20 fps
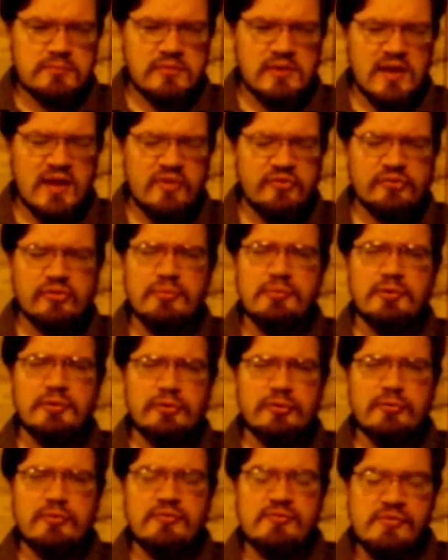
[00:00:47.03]
As someone
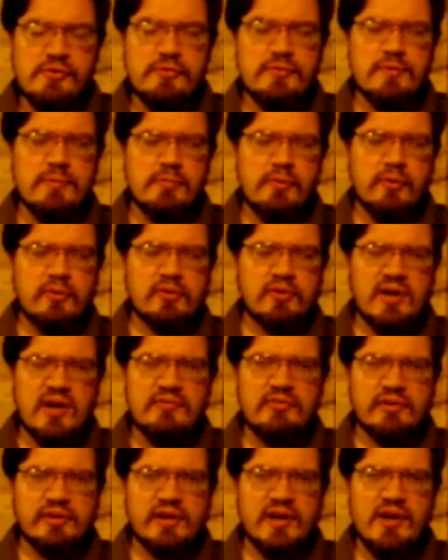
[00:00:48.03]
who reviewed the book
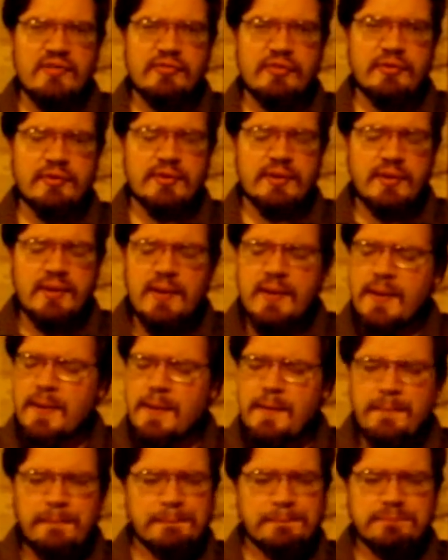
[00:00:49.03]
cover to cover,
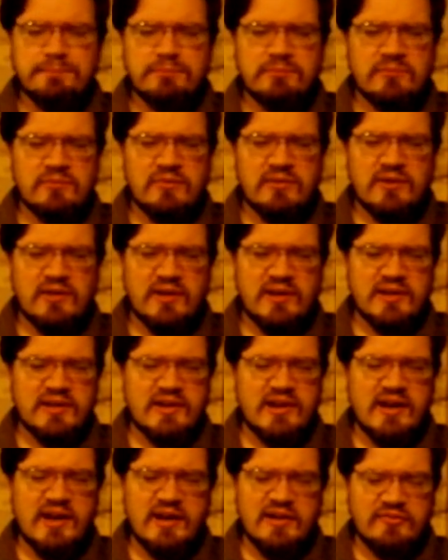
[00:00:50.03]
I
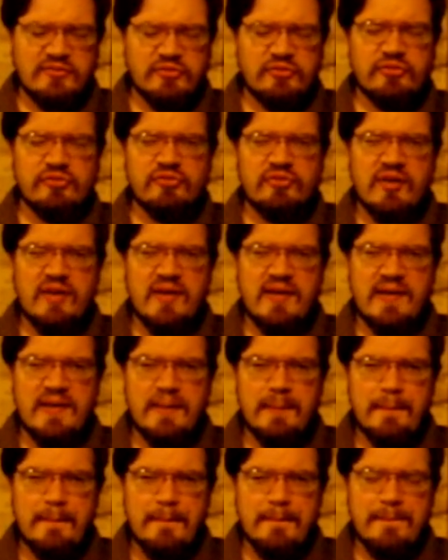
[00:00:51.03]
can't say
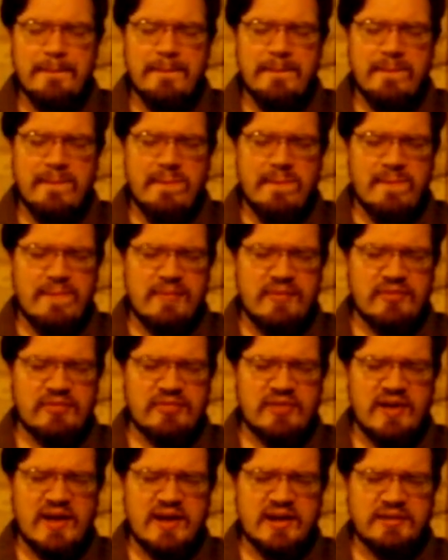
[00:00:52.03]

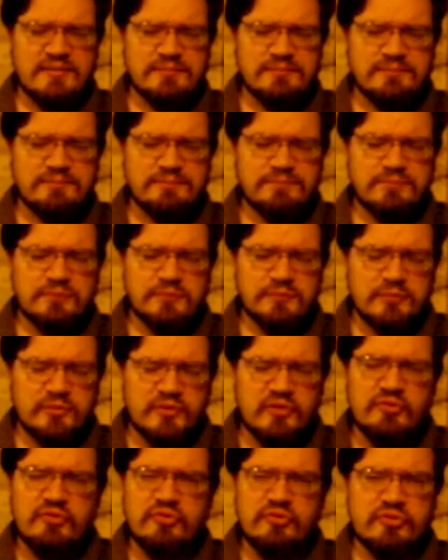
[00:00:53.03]
that
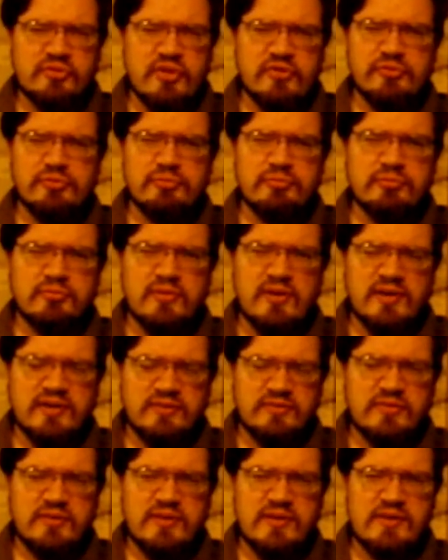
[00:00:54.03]
religion doesn't,
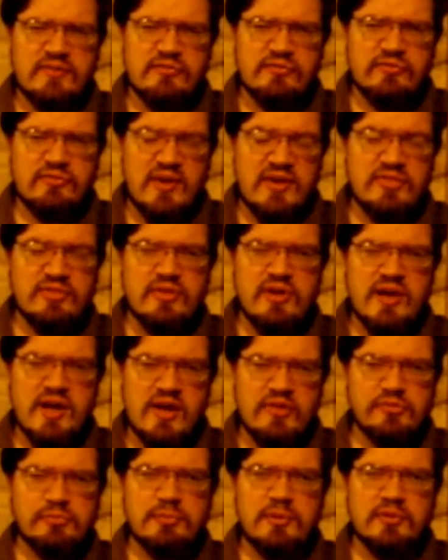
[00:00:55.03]
like, the faith
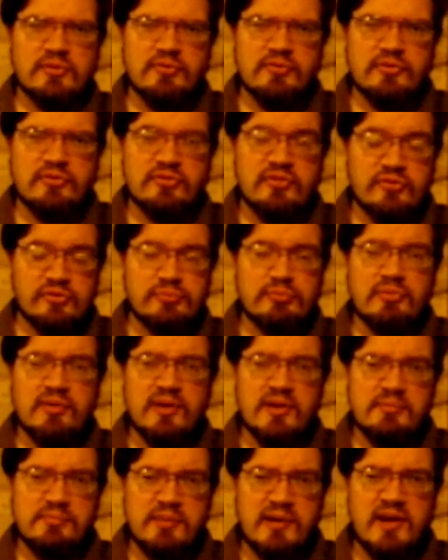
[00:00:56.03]
aspect of it doesn't
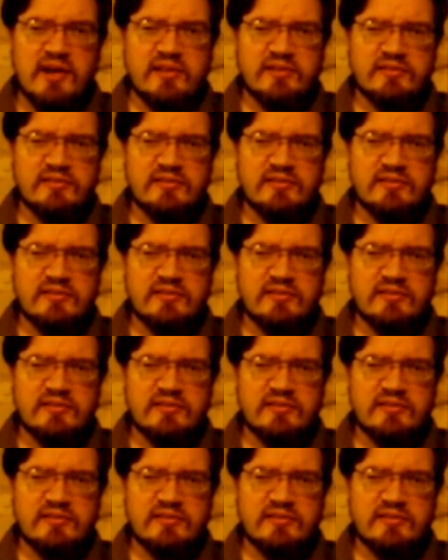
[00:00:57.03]
play a part.